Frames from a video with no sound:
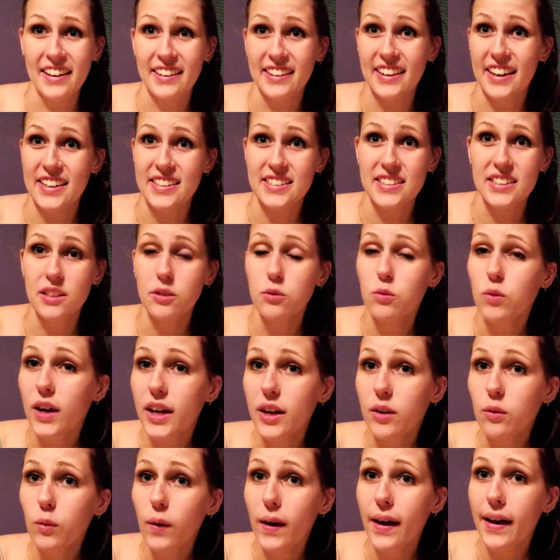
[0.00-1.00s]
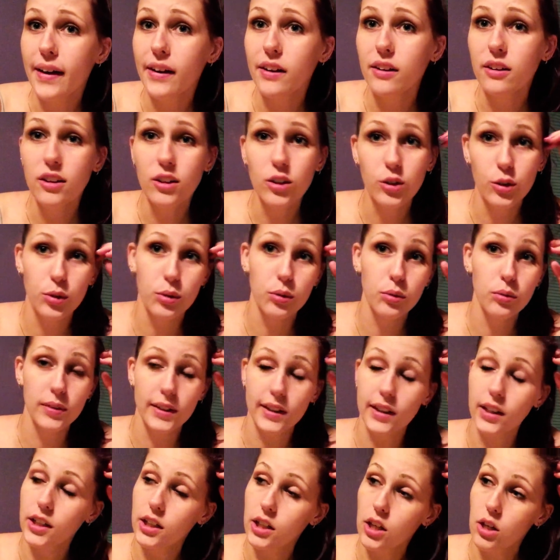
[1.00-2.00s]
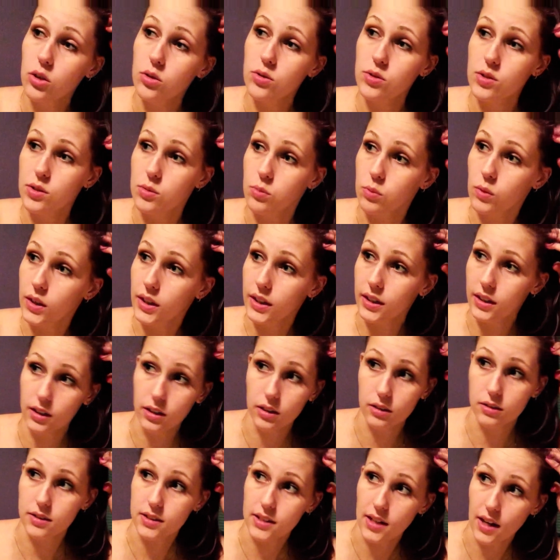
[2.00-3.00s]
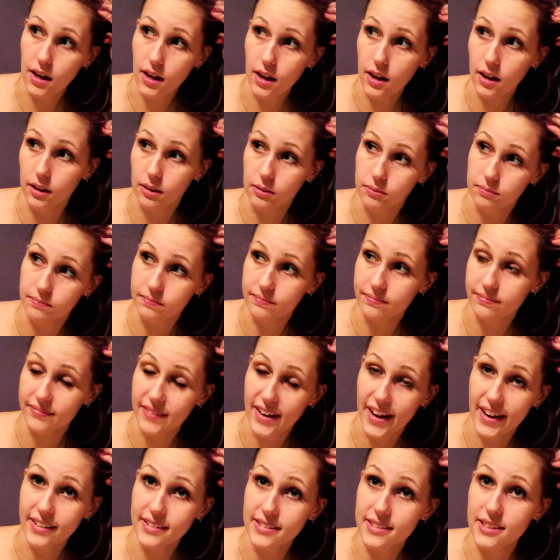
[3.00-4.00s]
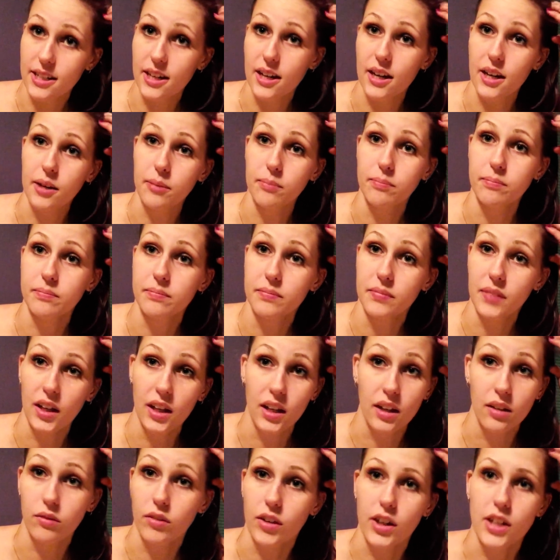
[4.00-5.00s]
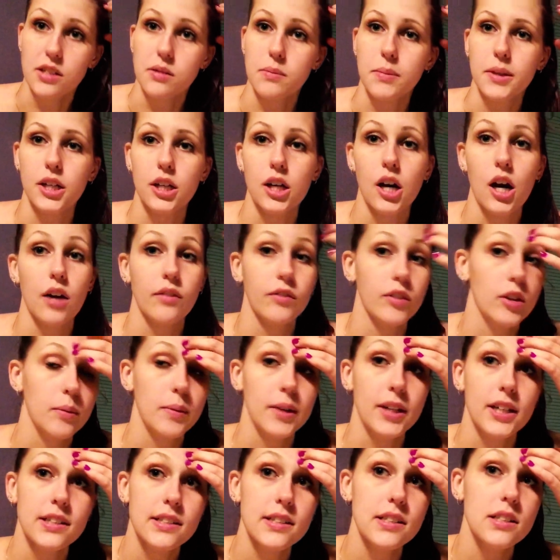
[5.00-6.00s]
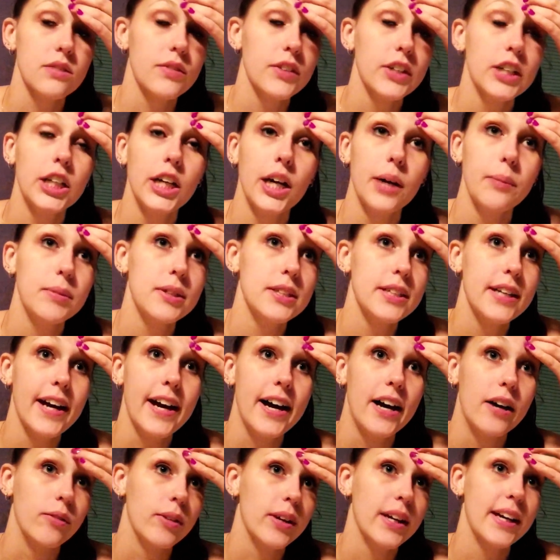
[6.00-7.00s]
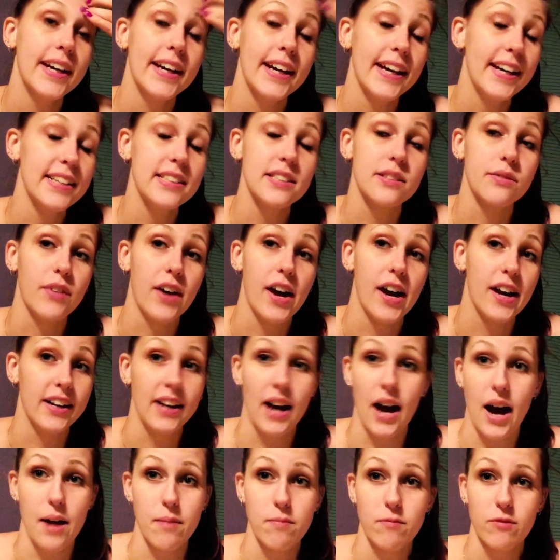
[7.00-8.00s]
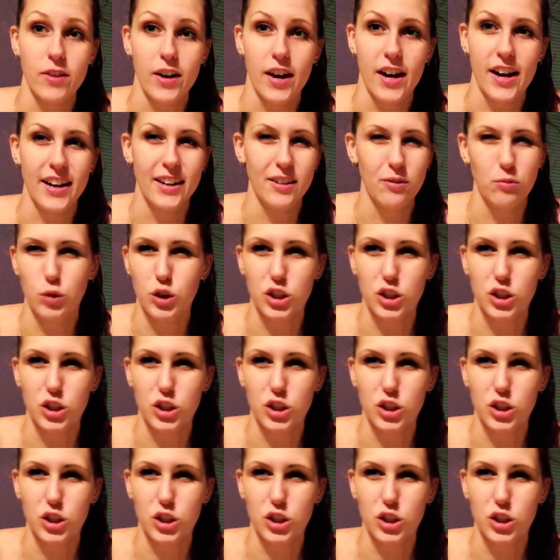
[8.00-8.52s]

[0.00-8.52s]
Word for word: I guess it went well. Who really knows what he'll say next time he invites me to coffee because he's very up and down. It's fine, I'm fine.